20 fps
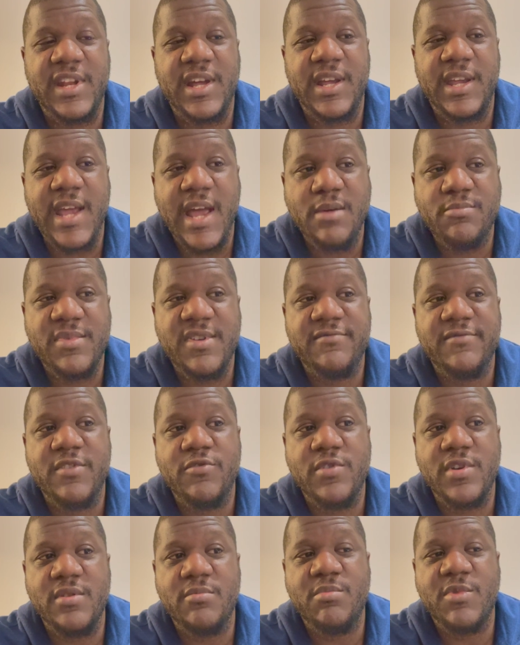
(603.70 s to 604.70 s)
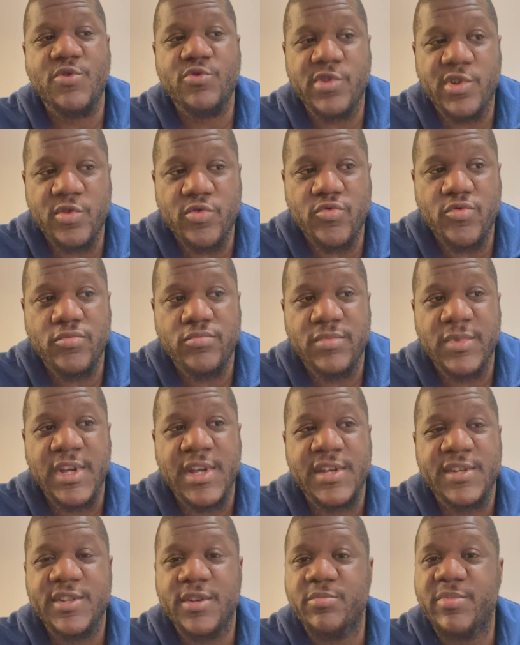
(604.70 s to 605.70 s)
that can be very emotional.
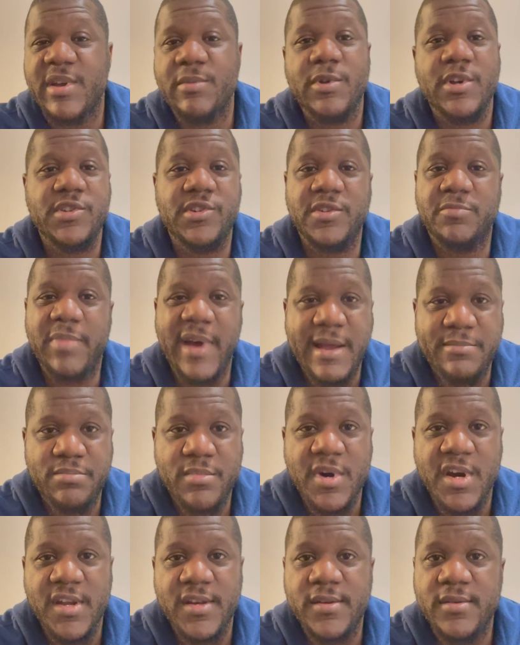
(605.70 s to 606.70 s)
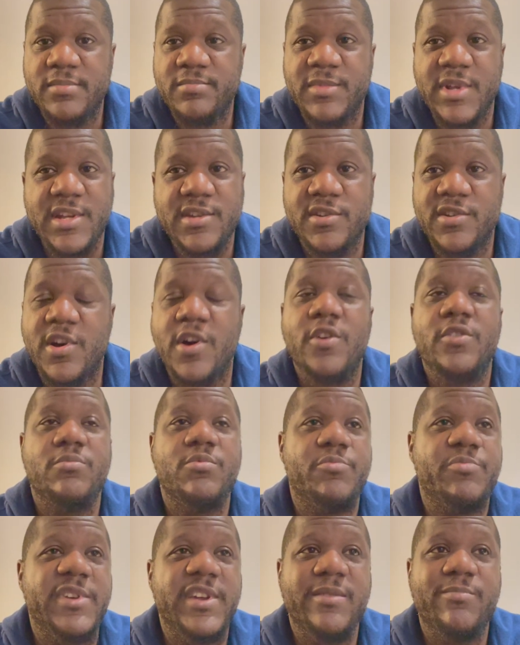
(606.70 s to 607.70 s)
Some people are just bad mind. They're just
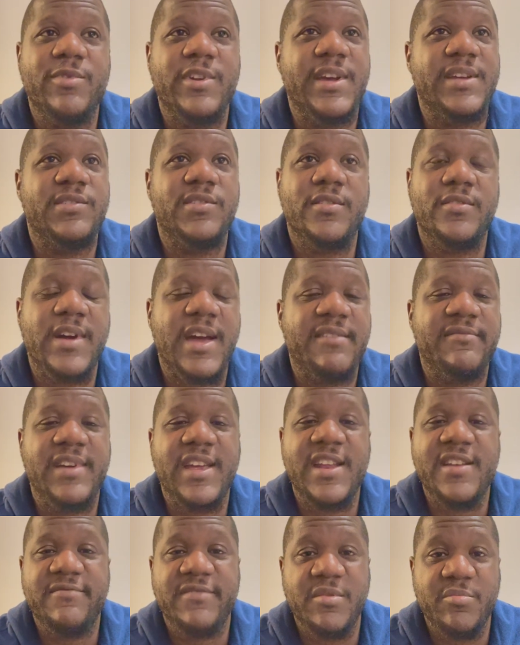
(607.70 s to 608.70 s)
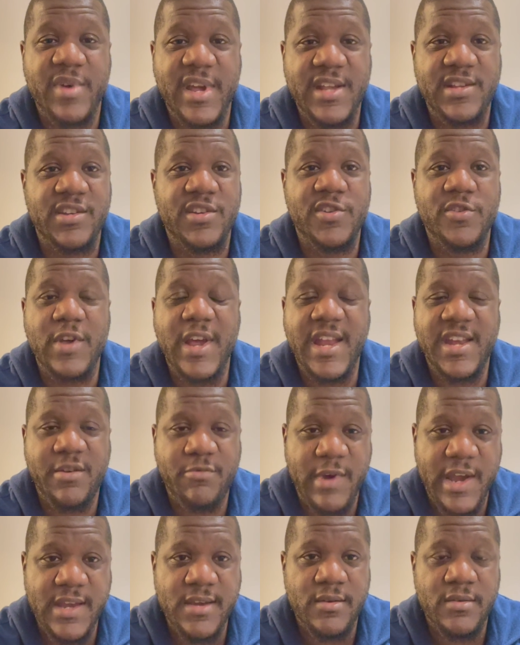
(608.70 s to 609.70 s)
horrible people that don't have anything better to do
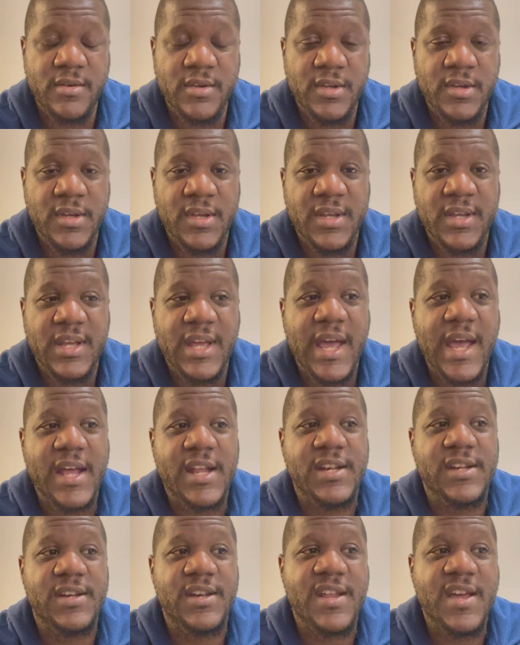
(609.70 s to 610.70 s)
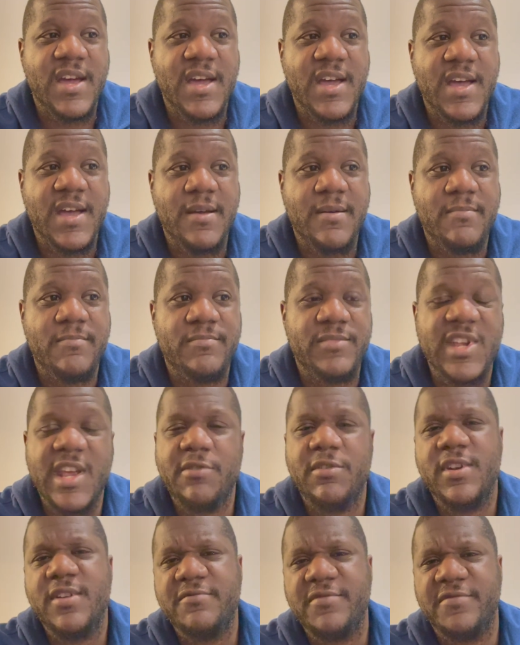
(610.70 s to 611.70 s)
anyway. And um, yeah,
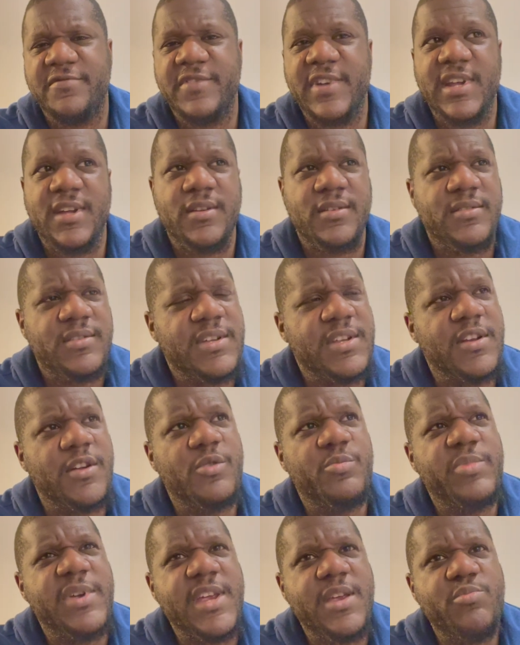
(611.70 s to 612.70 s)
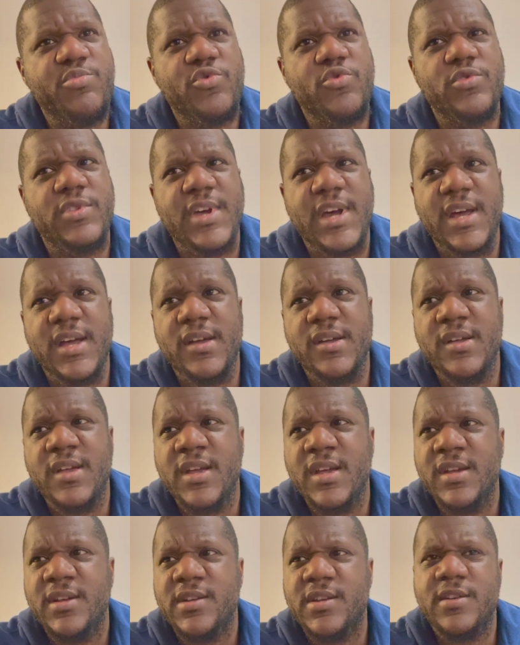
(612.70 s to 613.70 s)
another thing, you know, people that
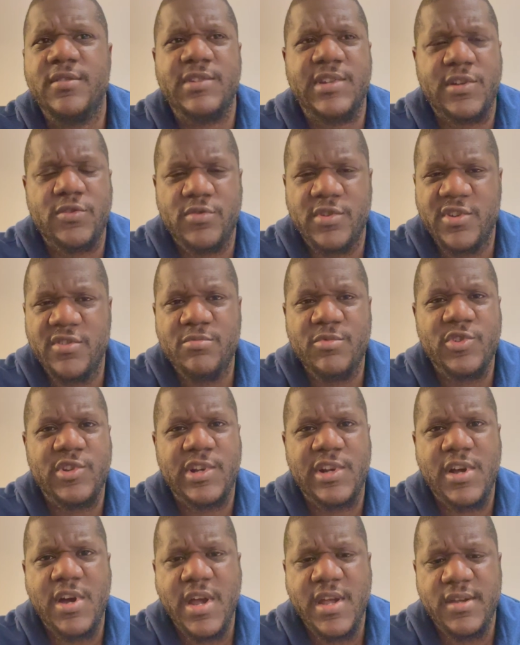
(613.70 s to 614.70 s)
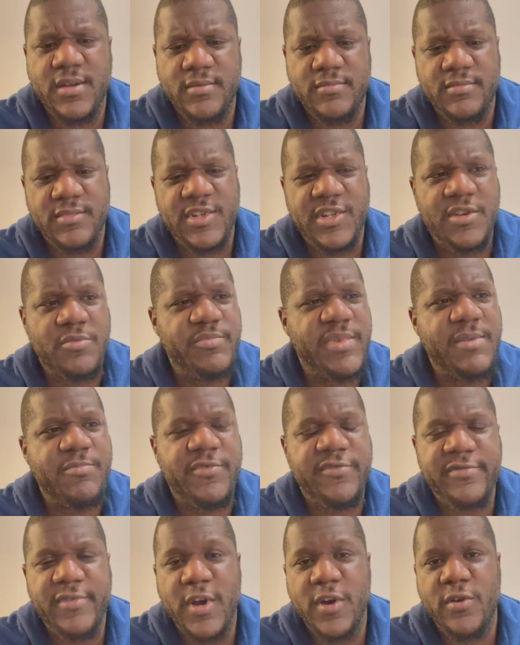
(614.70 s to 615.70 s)
you know, it's, it's almost like some people
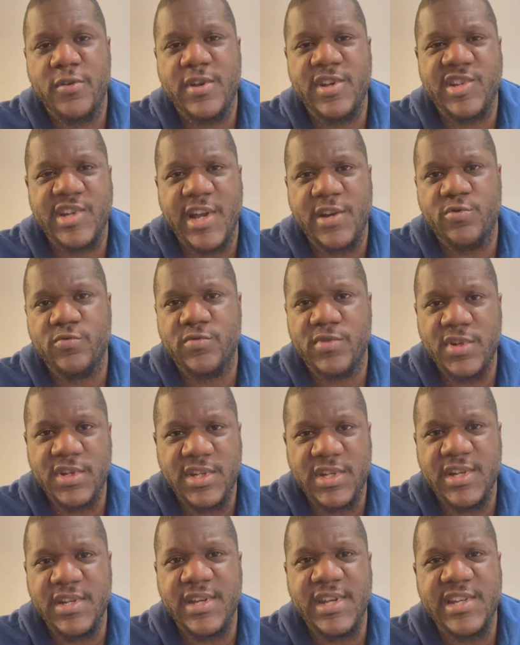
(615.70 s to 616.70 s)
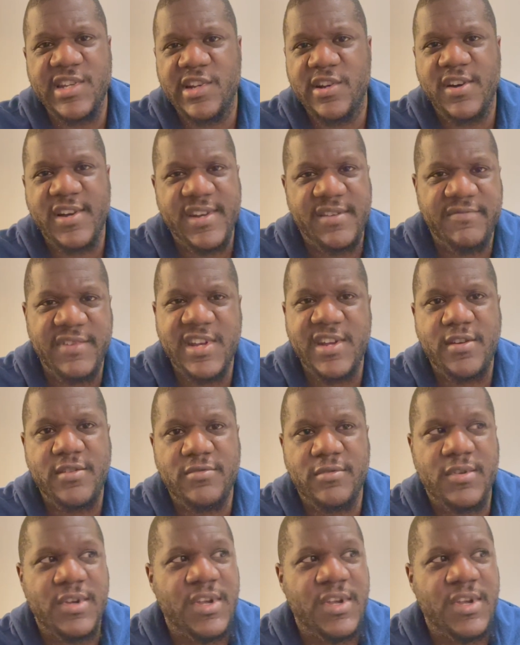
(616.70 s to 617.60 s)
follow the channel just to dislike the video